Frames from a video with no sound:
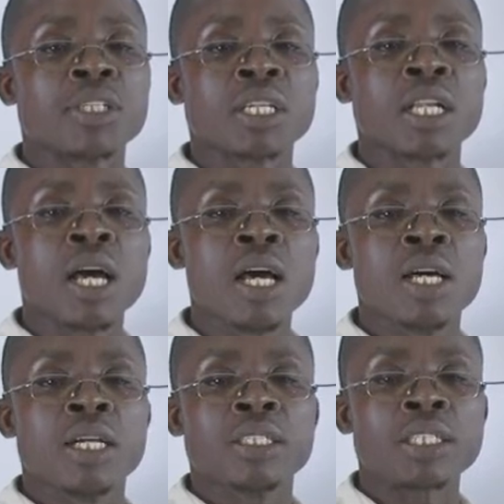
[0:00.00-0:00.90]

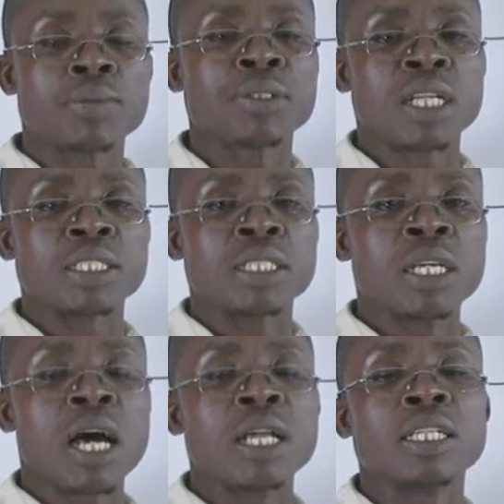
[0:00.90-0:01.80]
particular substance,
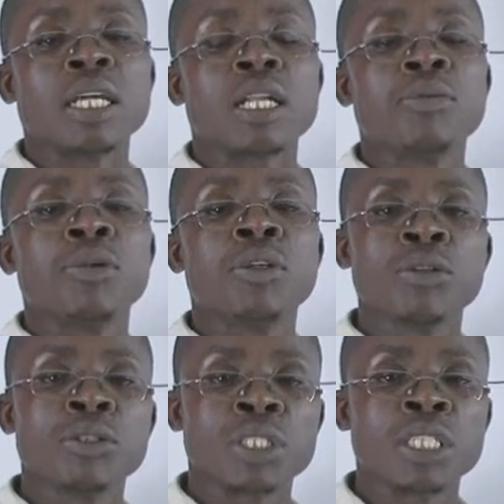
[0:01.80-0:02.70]
and it can be
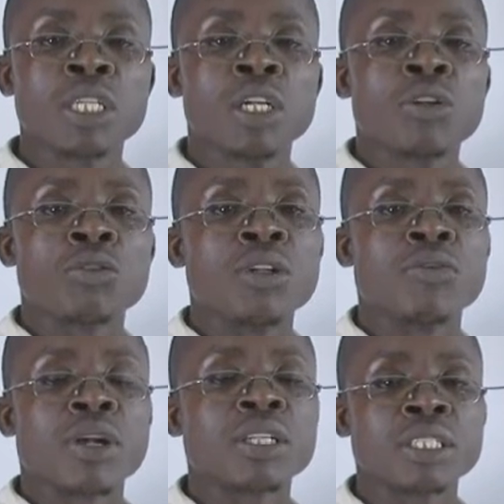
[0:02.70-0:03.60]
used to
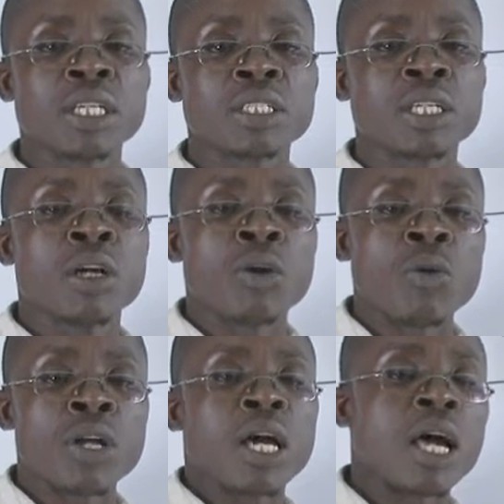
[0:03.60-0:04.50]
differentiate
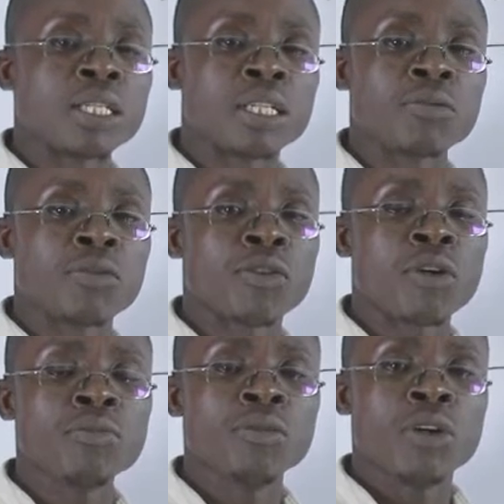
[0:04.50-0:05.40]
one item
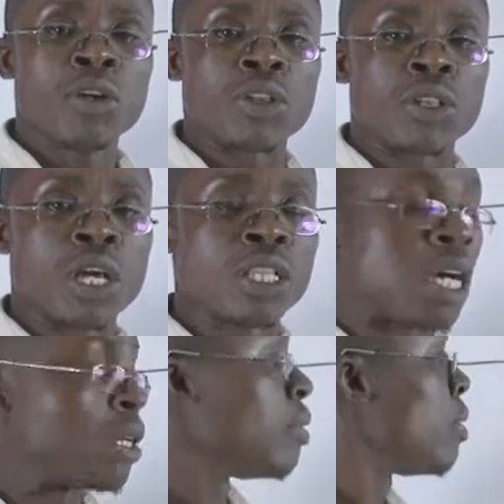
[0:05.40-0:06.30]
from the
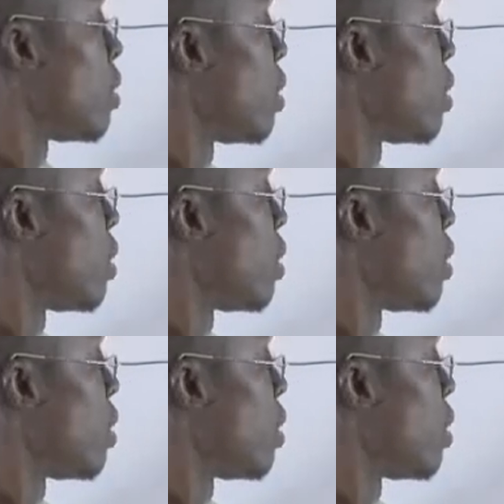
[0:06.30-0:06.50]
other.